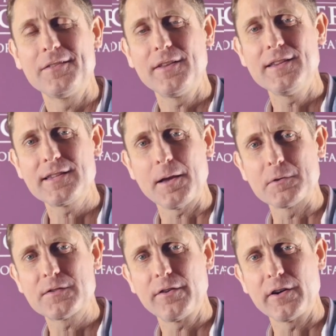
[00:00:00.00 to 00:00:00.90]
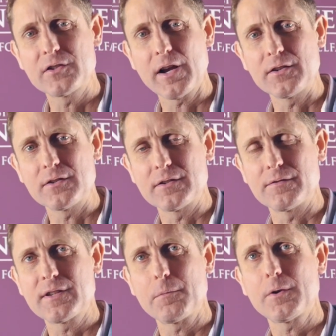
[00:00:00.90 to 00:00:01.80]
These atmospheric changes
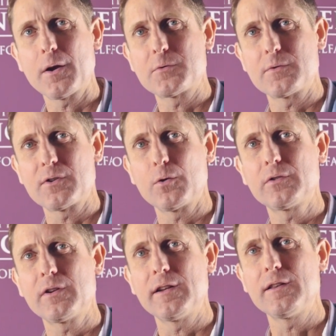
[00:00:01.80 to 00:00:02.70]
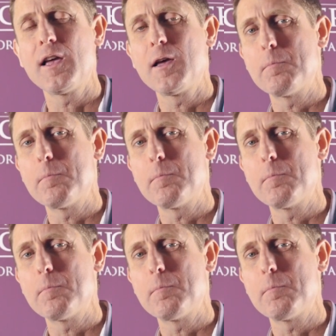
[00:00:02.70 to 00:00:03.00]
have sometimes resulted in